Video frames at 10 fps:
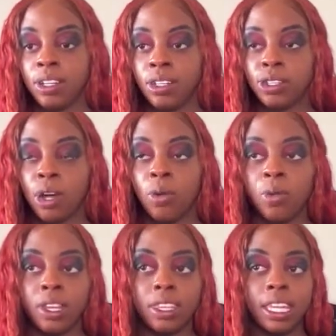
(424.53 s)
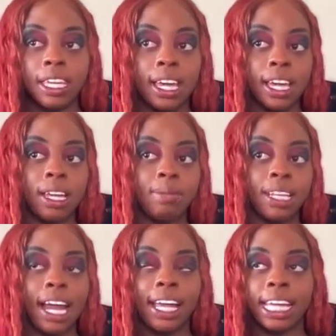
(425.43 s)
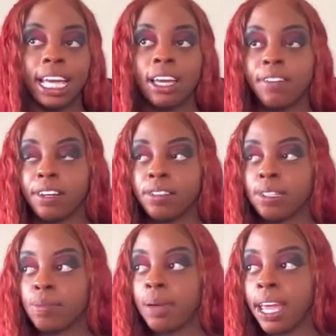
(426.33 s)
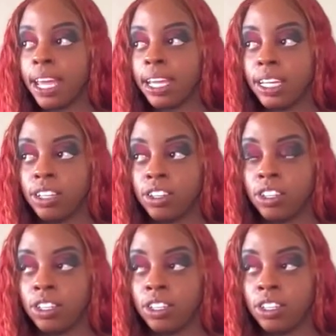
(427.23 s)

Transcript: So with the game that I gave on this page,